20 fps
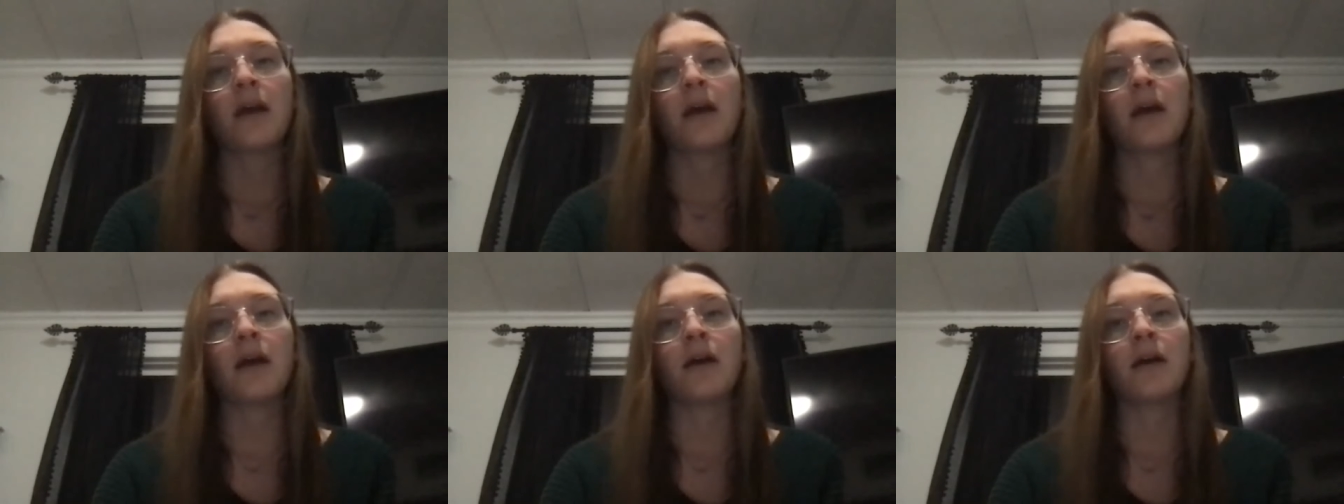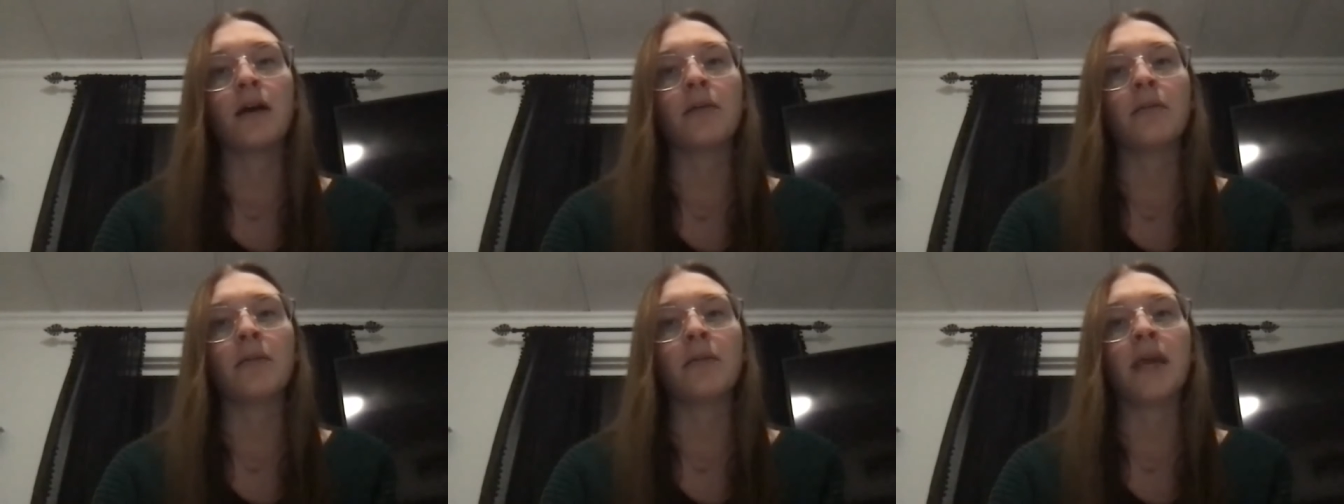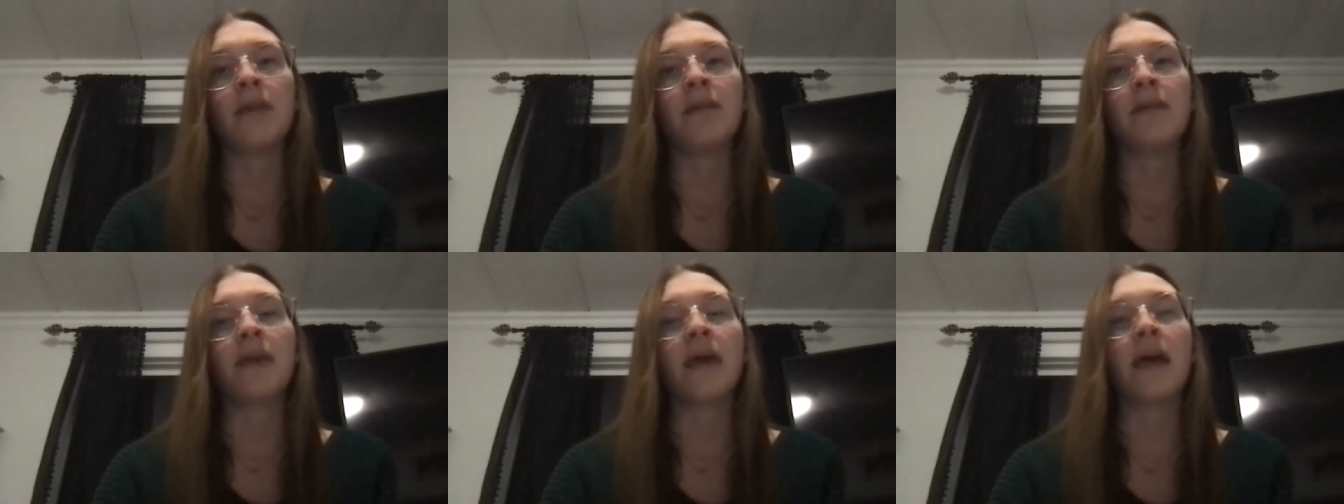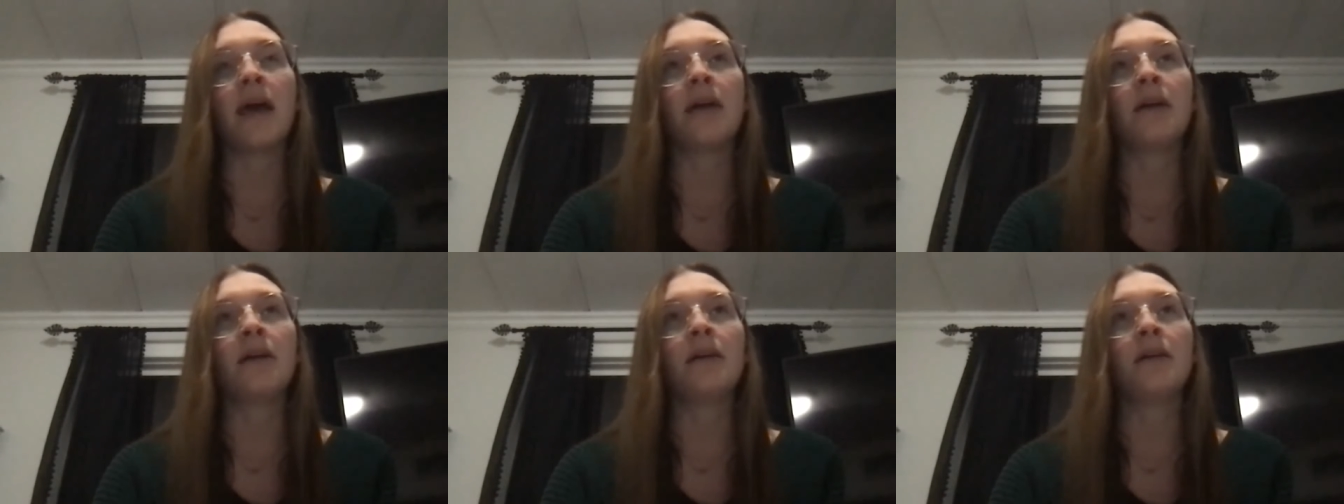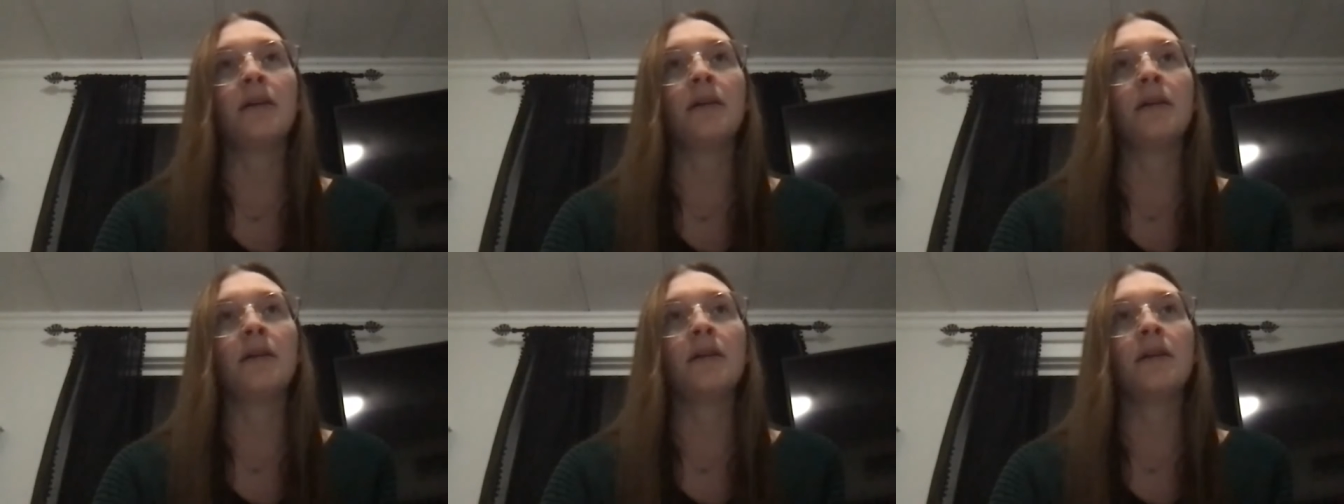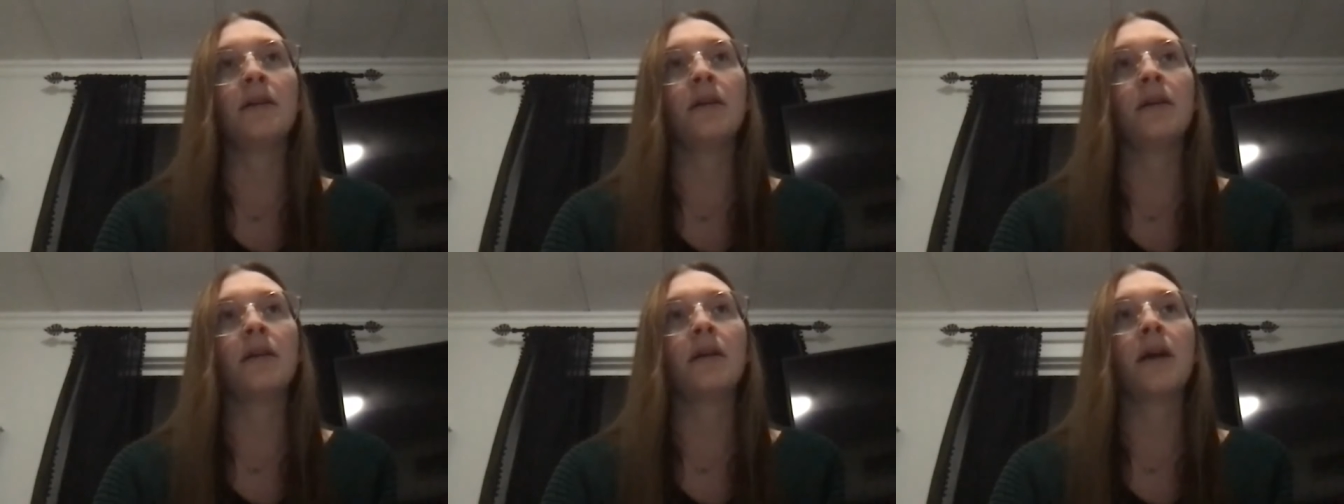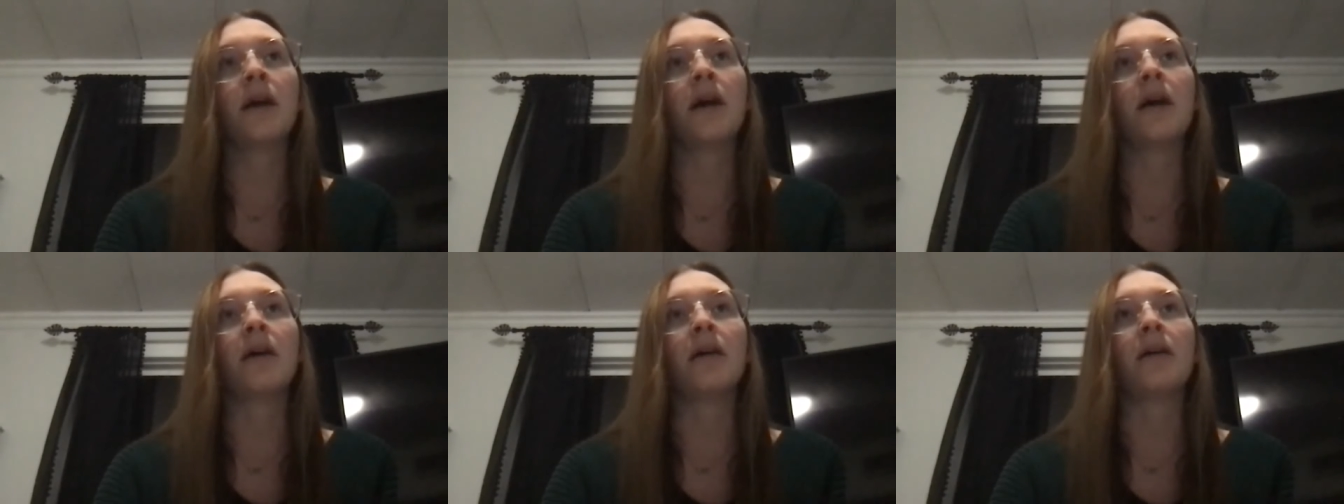Um, and that
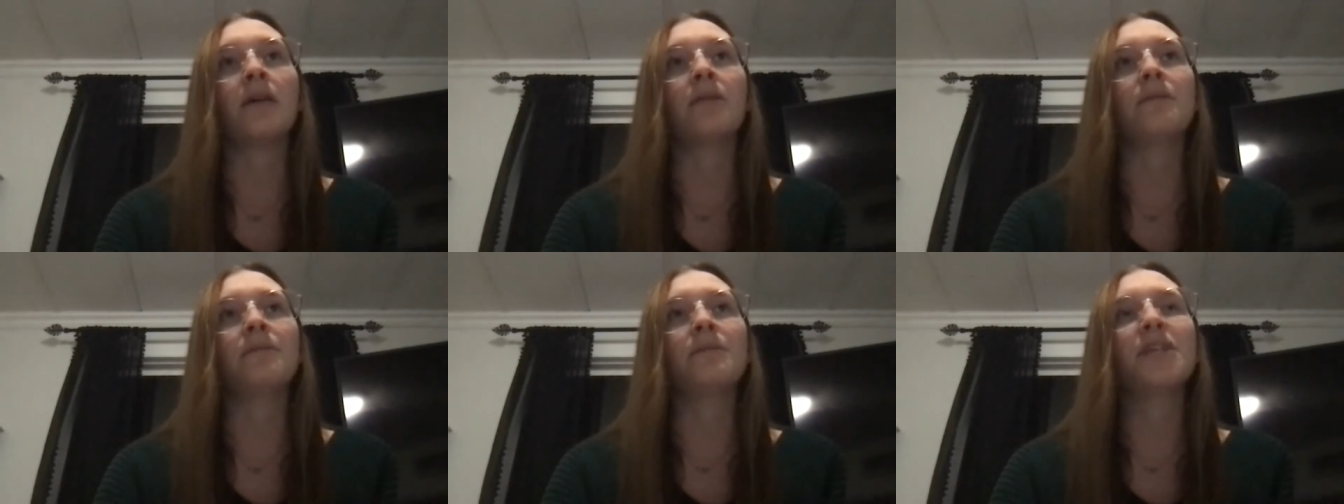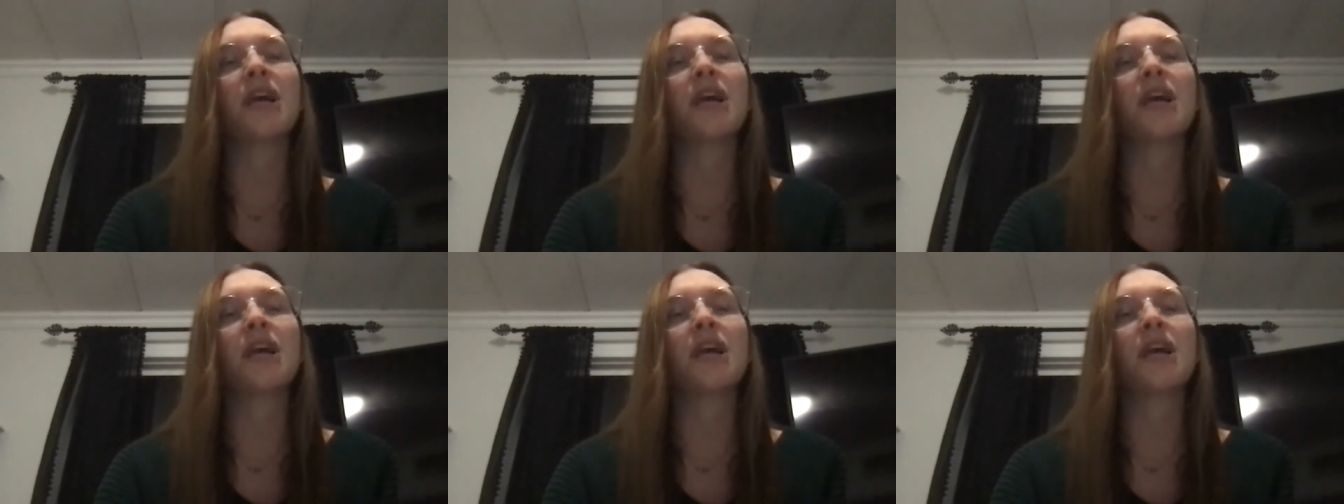uh,